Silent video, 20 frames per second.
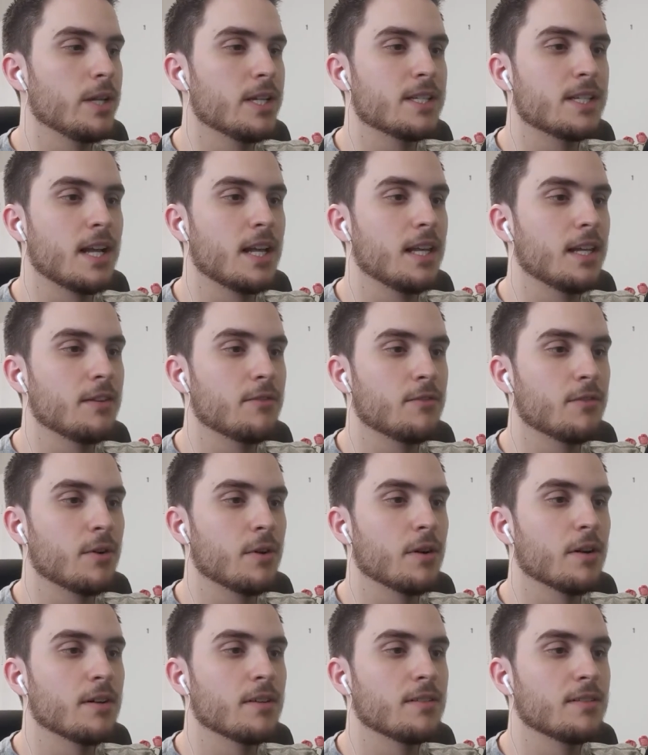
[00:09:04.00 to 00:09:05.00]
we sell it
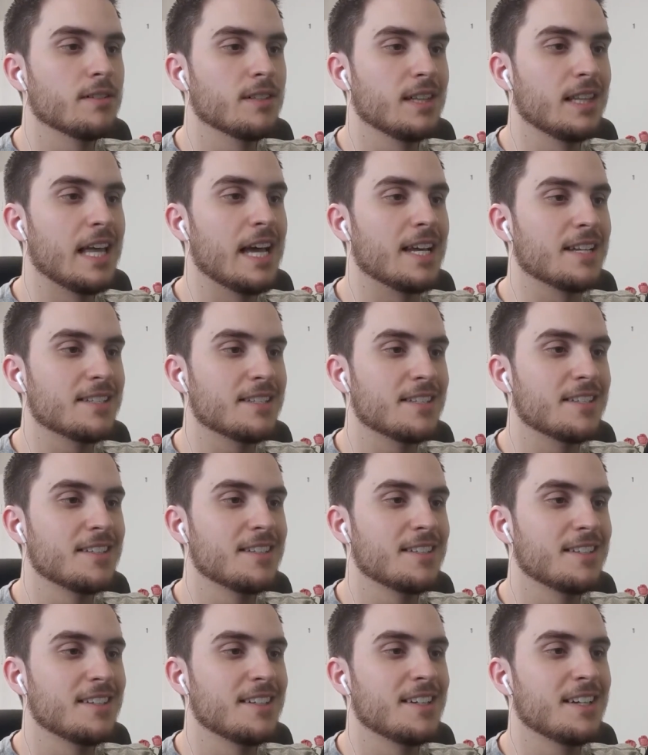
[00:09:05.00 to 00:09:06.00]
for less
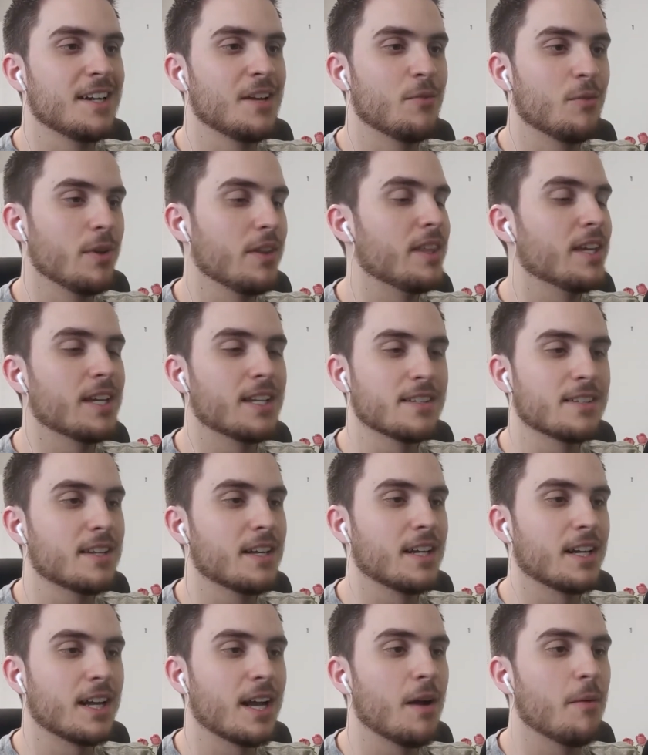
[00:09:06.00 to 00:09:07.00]
if we think it's
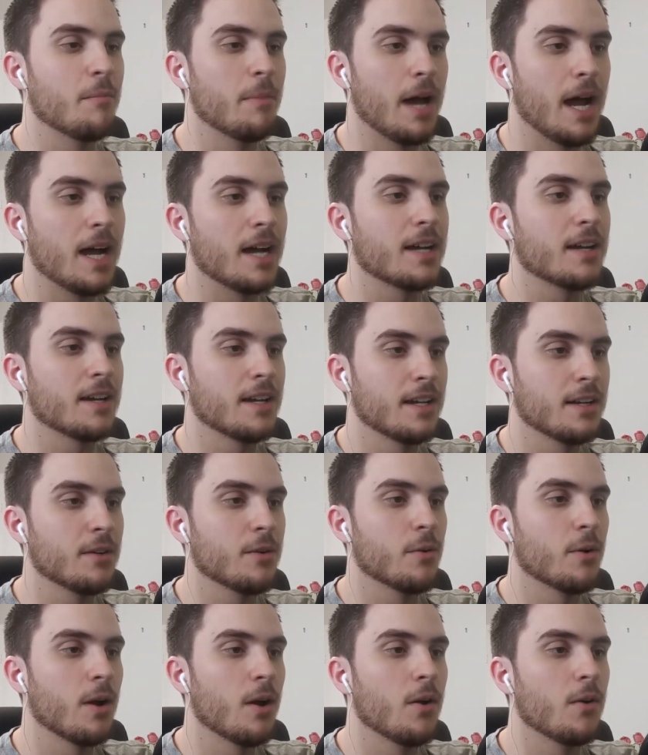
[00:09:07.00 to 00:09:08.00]
going to come back
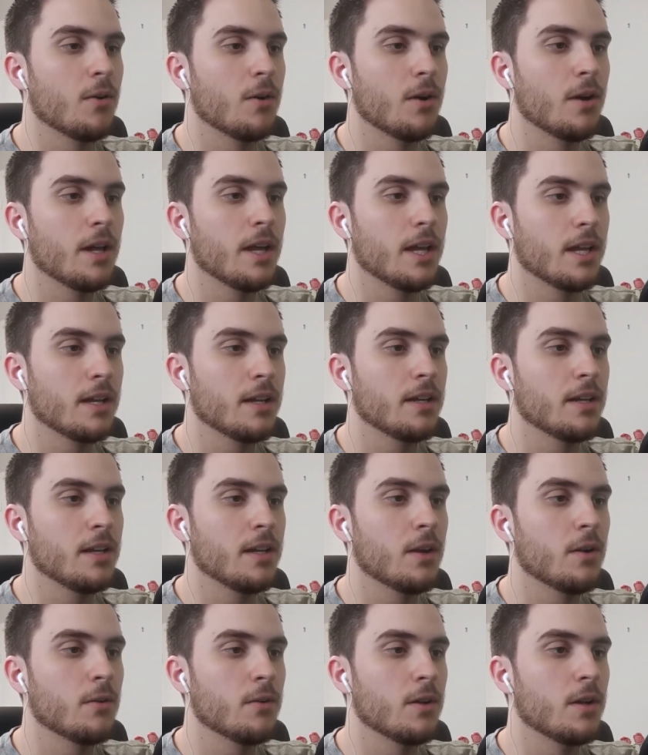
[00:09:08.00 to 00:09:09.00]
and grow and,
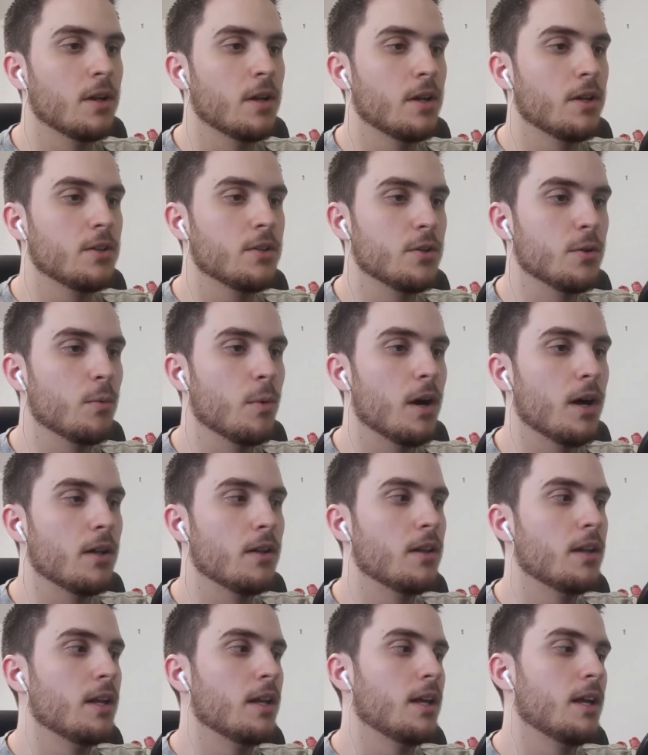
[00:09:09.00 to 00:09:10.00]
do
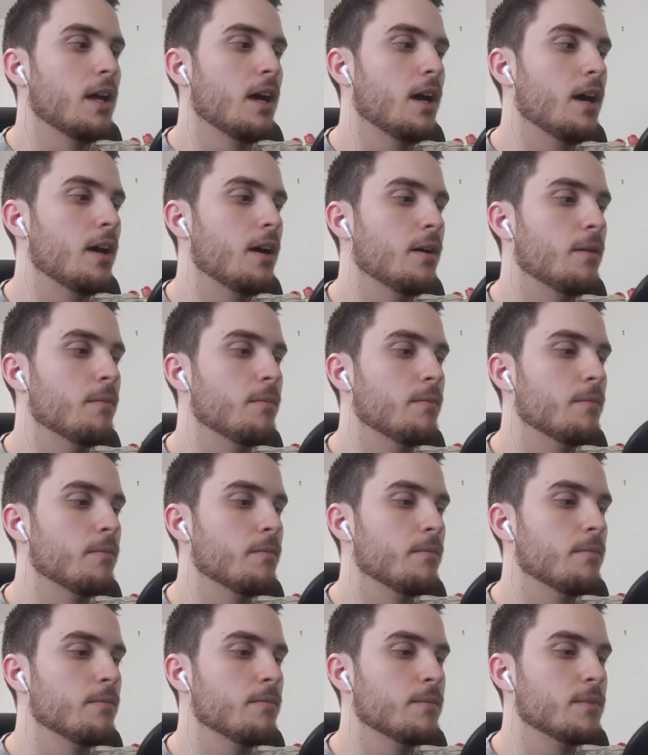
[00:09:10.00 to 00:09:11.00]
well?
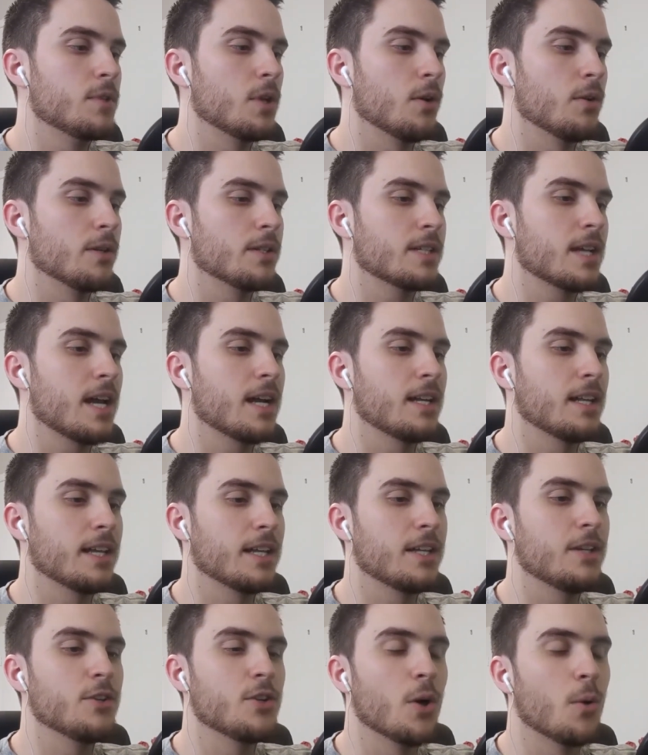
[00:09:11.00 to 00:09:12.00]
So it's kind of
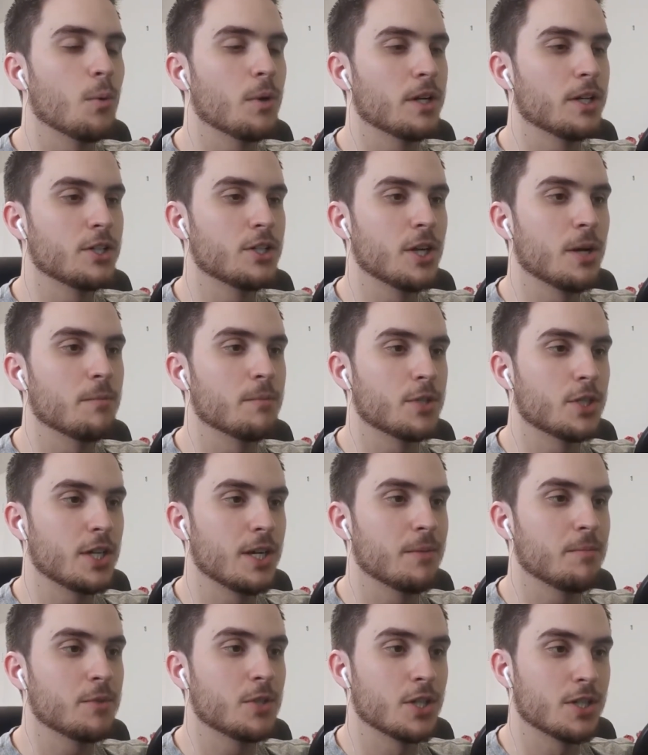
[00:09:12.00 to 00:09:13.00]
like you don't want to jump
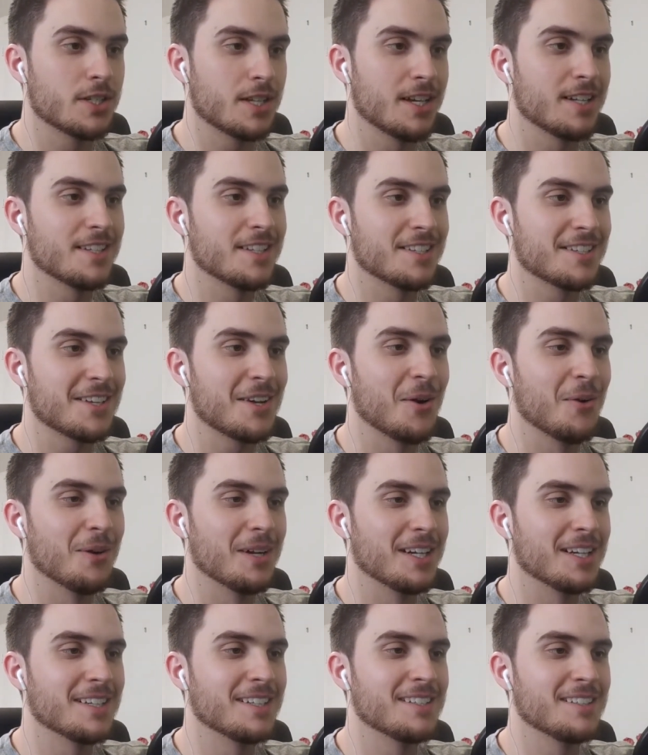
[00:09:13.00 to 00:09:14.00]
ship just because it's
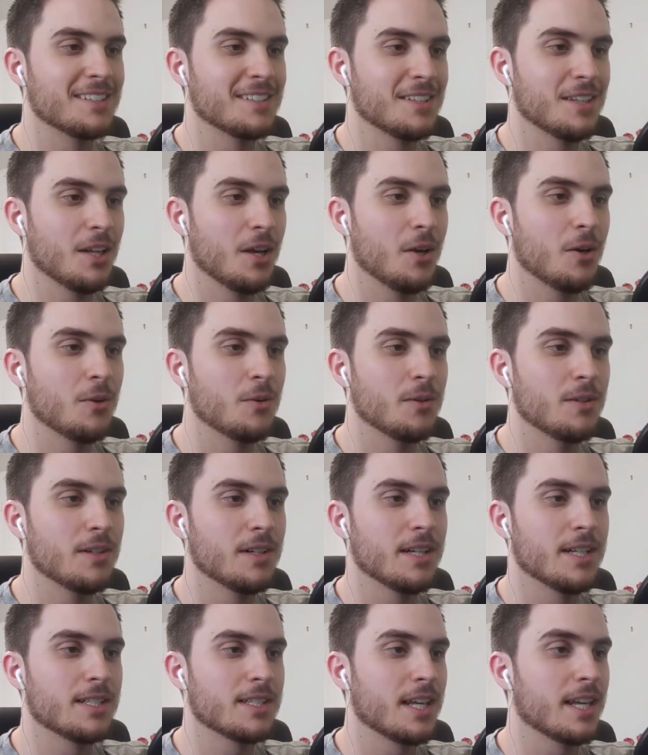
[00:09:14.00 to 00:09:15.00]
going low.
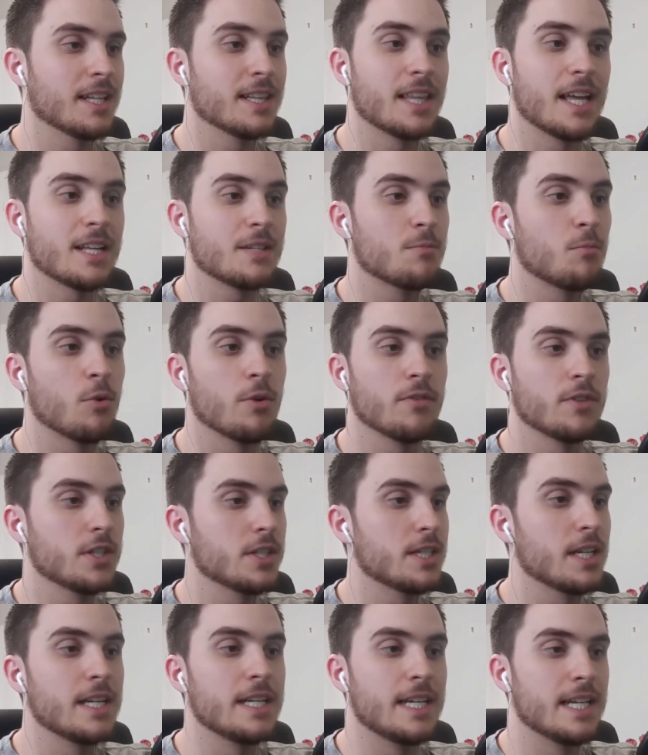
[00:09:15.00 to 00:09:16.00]
It's like that's more of
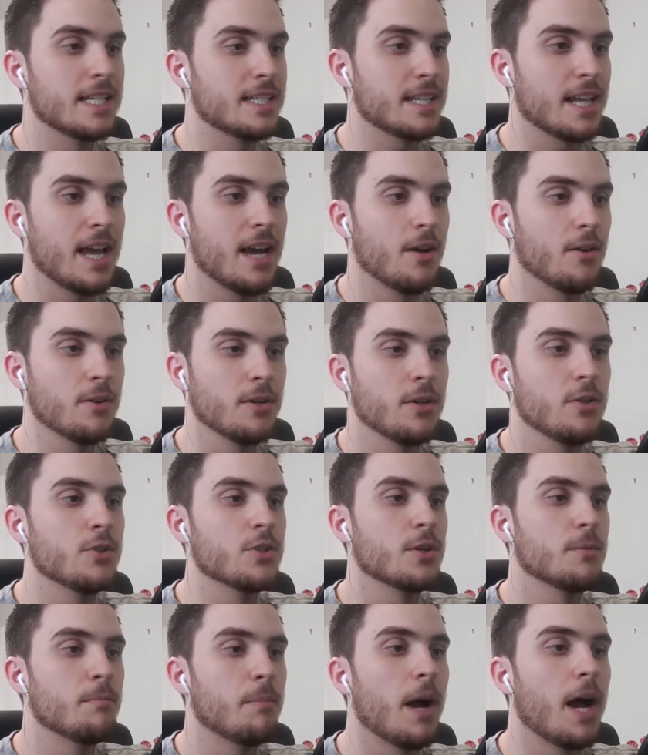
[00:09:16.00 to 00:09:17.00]
just a discount. You
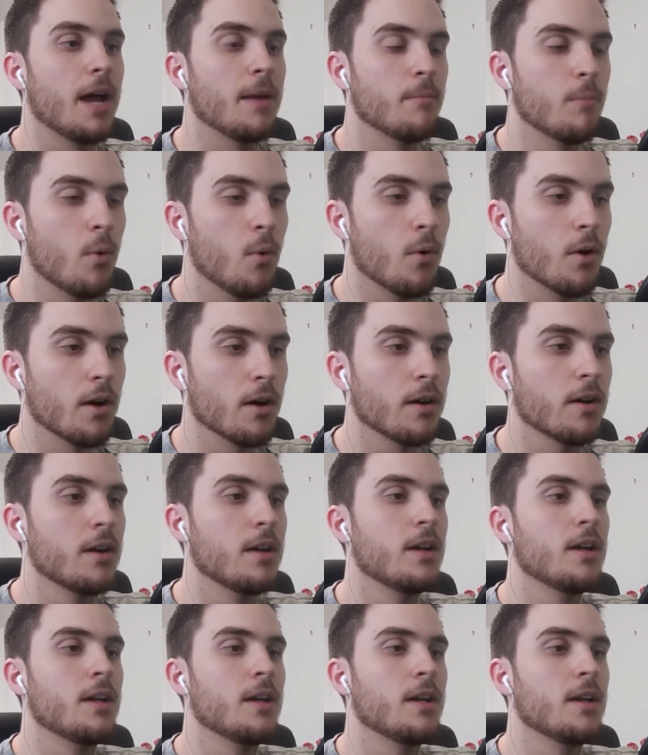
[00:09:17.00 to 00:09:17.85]
should buy more.